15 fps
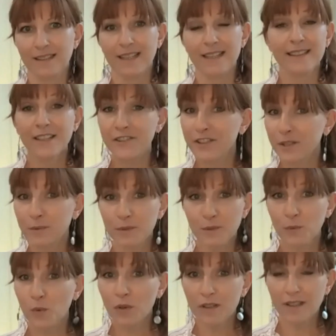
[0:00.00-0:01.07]
And nothing would
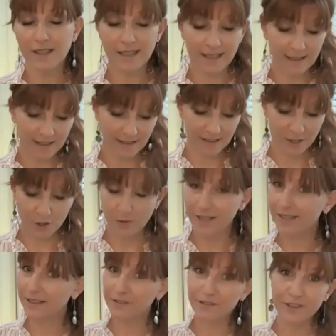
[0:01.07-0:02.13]
work. I
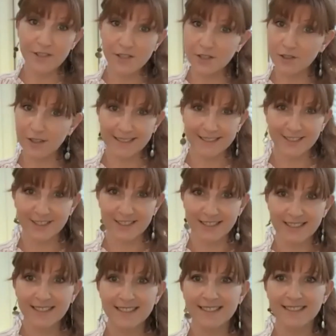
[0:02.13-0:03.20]
tried different
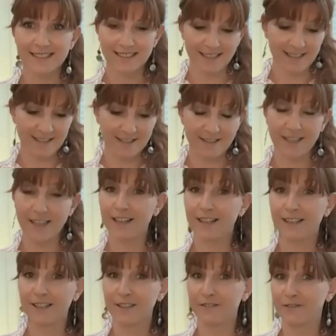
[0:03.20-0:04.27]
strategies.
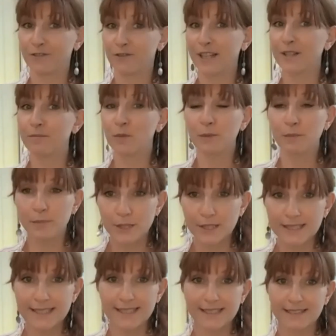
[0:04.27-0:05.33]
I read more
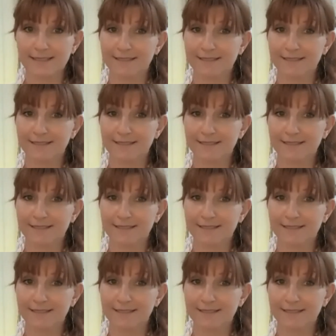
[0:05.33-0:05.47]
books.